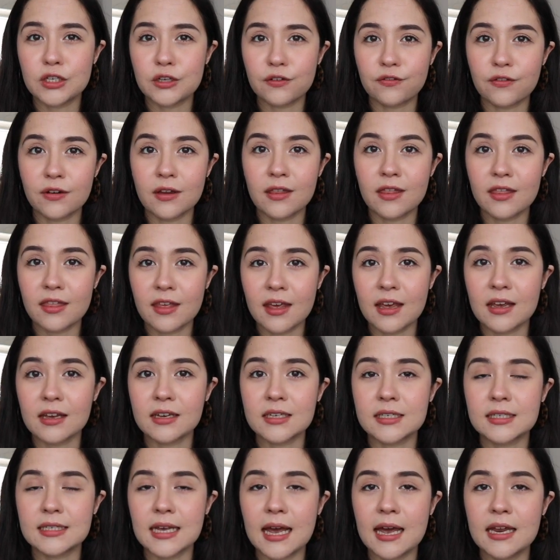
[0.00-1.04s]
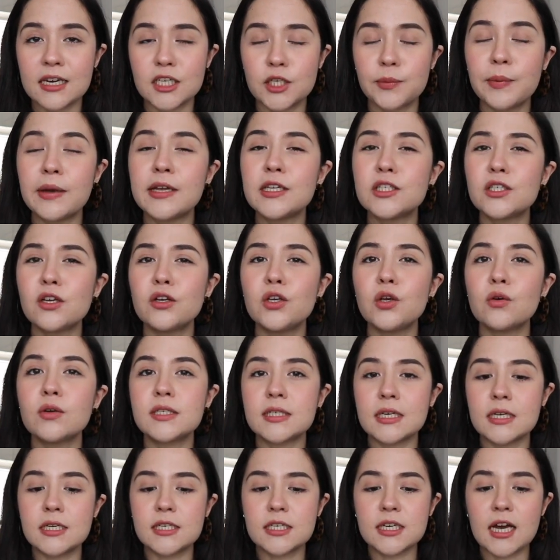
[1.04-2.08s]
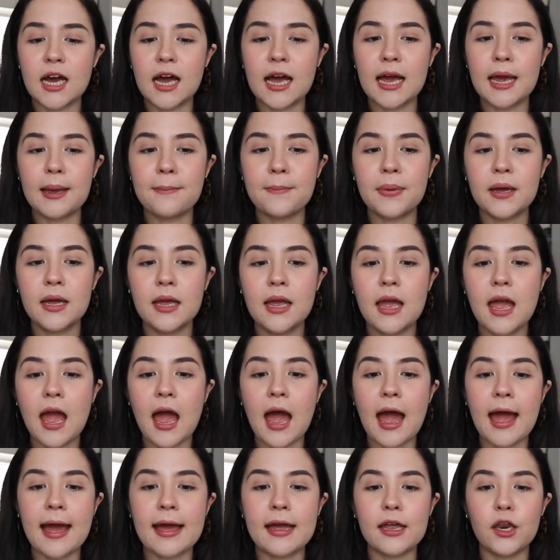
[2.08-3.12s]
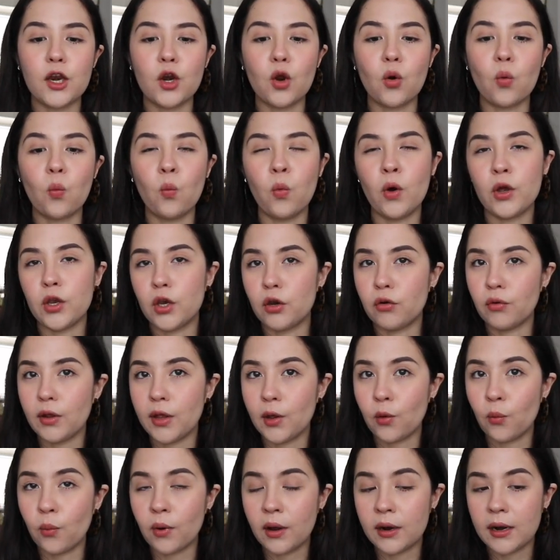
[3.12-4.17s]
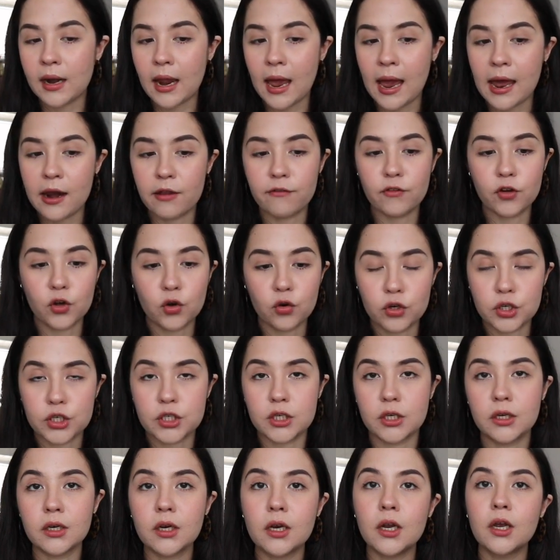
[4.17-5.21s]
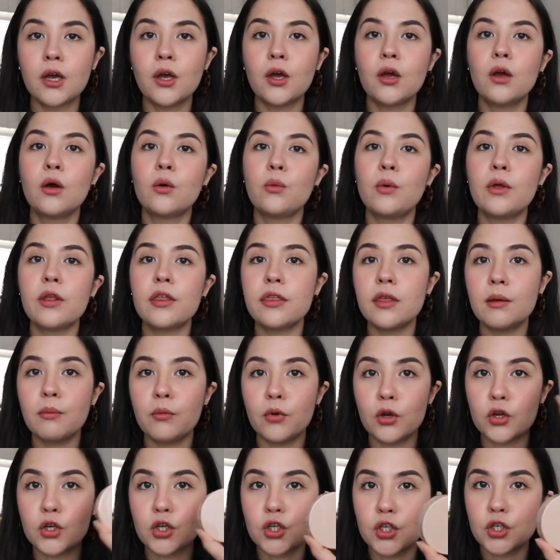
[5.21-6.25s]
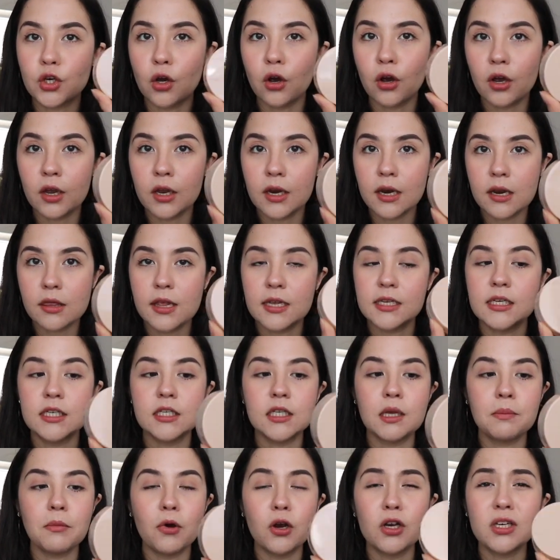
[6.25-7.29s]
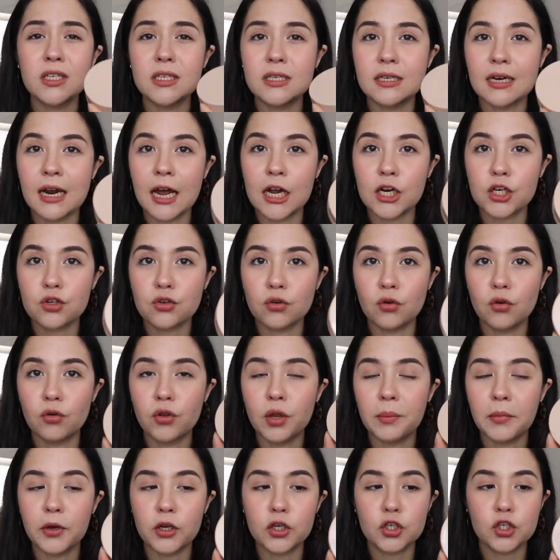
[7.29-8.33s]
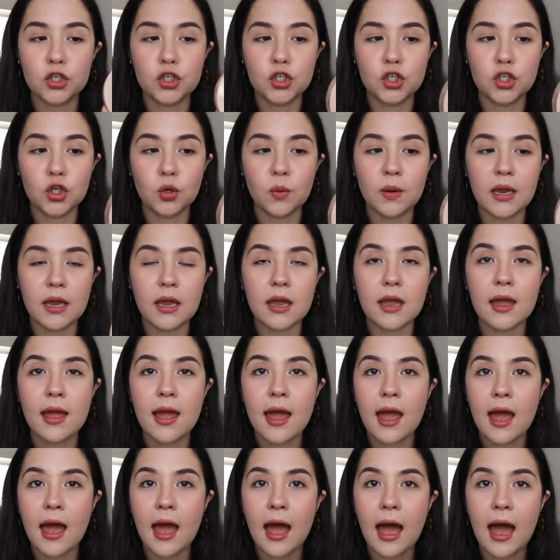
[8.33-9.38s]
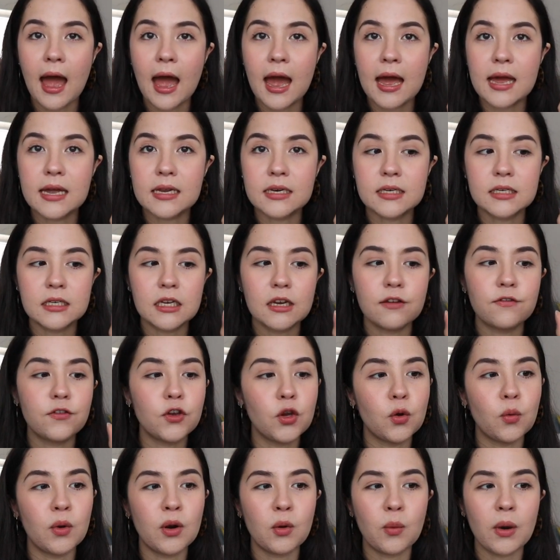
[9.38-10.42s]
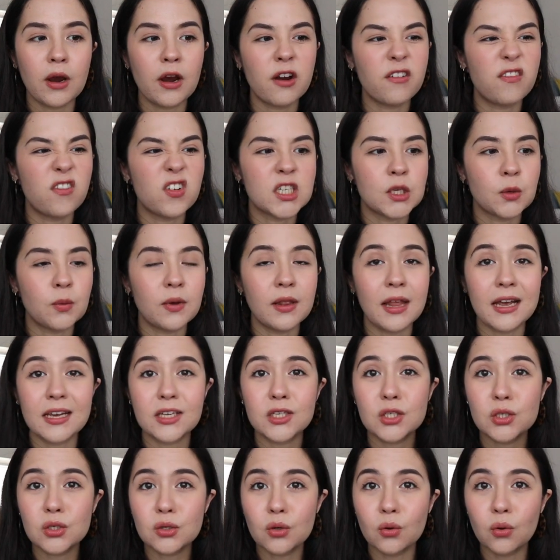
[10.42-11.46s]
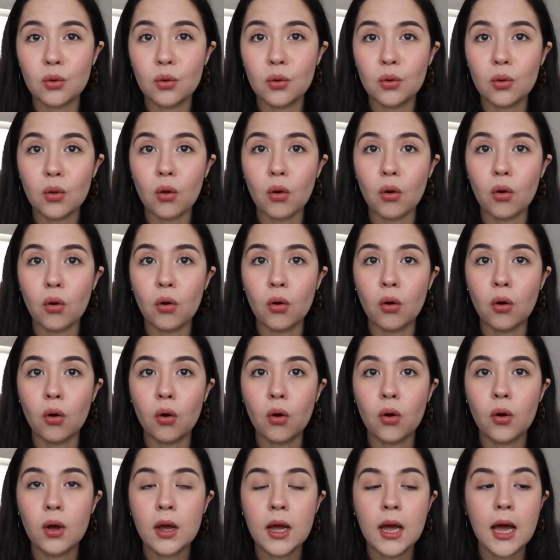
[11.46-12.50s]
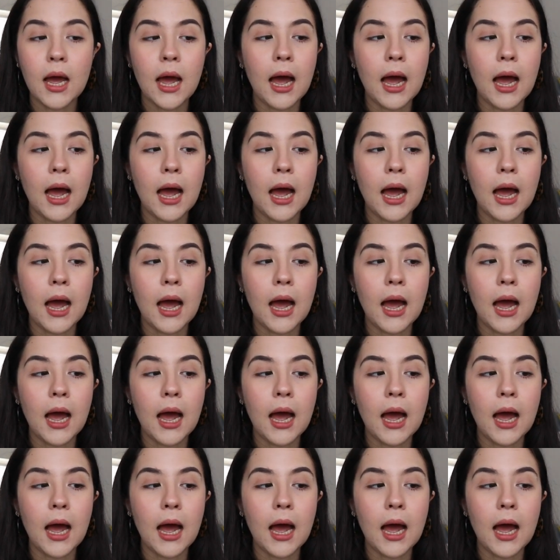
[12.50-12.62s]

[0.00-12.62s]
different things and depends on your skin type and what you really want out of a cushion. With the Moonshot, this is the most natural, the most dewy, and if you want to wear it for someone like school or